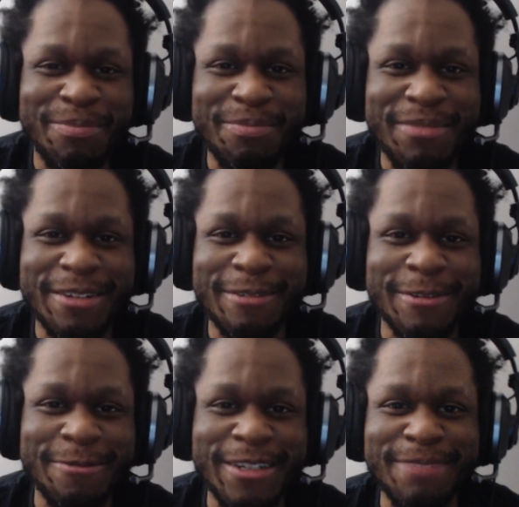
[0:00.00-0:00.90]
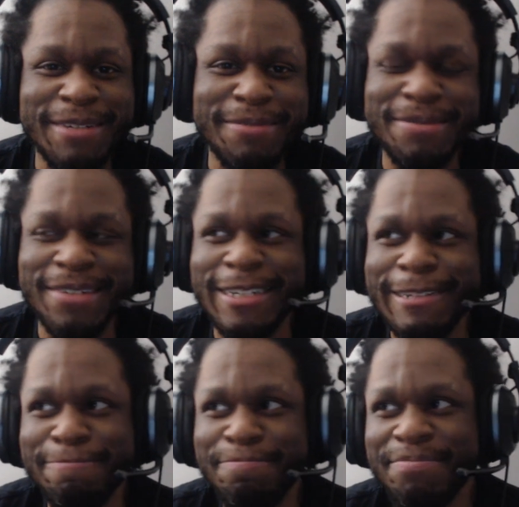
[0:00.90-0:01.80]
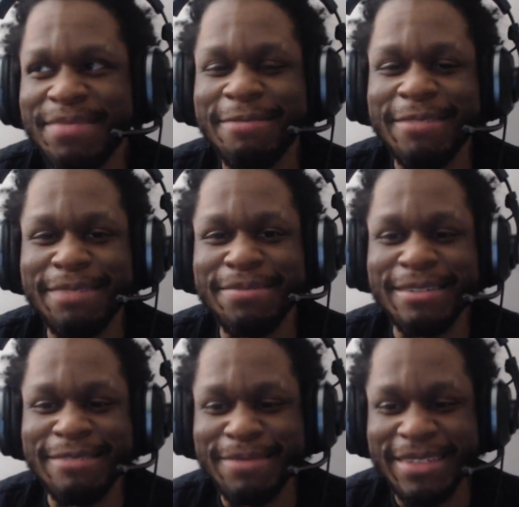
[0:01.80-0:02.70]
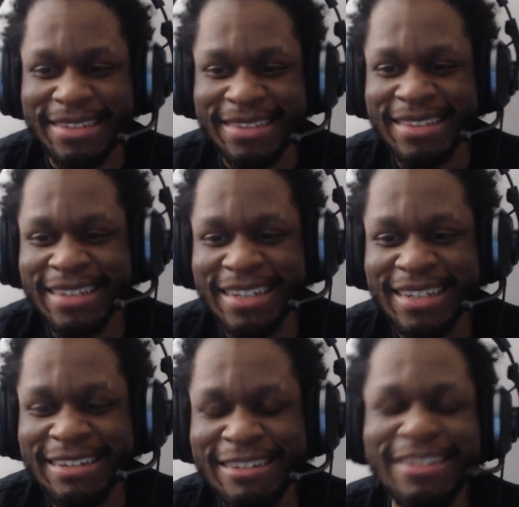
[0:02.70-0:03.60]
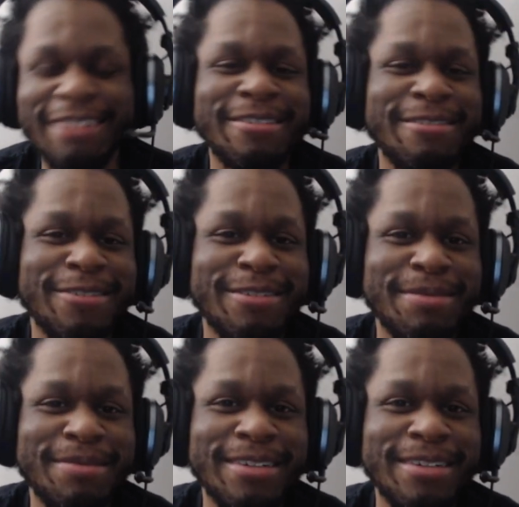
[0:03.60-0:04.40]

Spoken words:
refresh my memory on what happened in Remake, or not really refresh my memory.